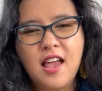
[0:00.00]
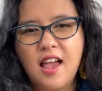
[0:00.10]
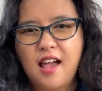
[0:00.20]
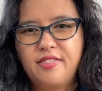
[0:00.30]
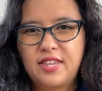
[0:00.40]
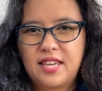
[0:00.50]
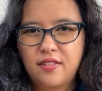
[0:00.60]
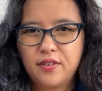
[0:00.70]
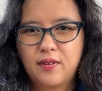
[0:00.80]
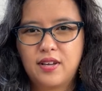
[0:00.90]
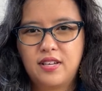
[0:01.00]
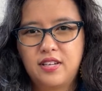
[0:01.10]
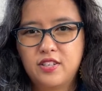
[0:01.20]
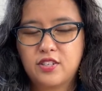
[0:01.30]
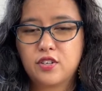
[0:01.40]
And the other one
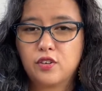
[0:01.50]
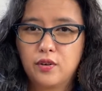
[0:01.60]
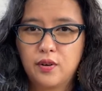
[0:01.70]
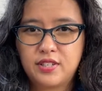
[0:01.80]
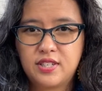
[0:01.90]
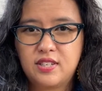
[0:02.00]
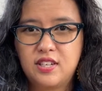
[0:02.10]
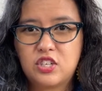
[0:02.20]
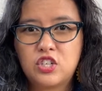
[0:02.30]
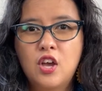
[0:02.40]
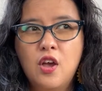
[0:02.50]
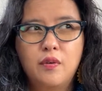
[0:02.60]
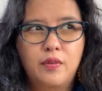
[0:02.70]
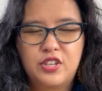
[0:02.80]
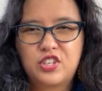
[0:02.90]
is cross stitch,
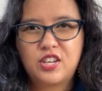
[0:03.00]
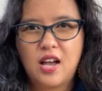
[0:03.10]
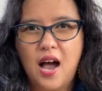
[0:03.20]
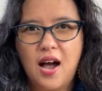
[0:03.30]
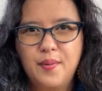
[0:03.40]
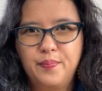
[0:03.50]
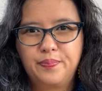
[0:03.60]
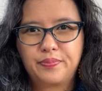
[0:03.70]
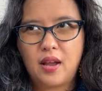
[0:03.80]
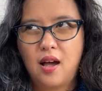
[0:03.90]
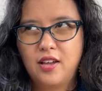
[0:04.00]
which I